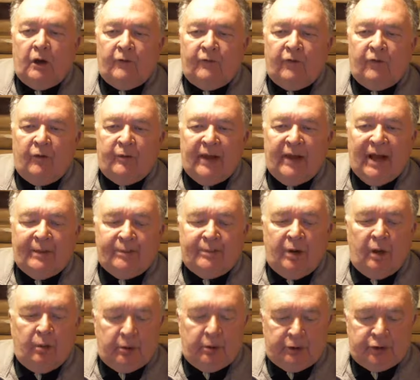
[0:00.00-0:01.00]
from that
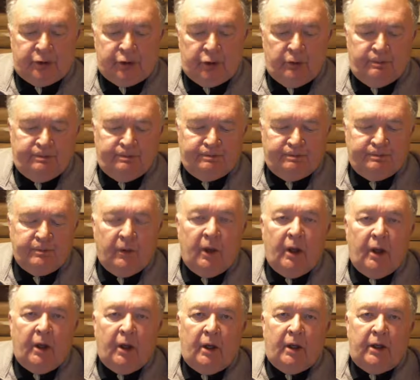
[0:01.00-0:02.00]
publisher
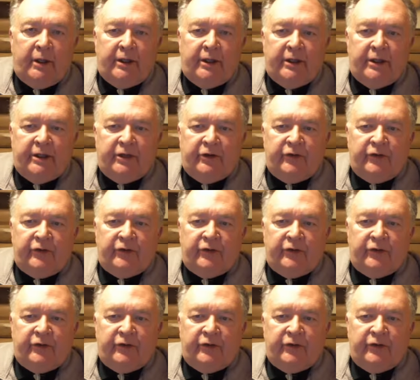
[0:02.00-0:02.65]
they're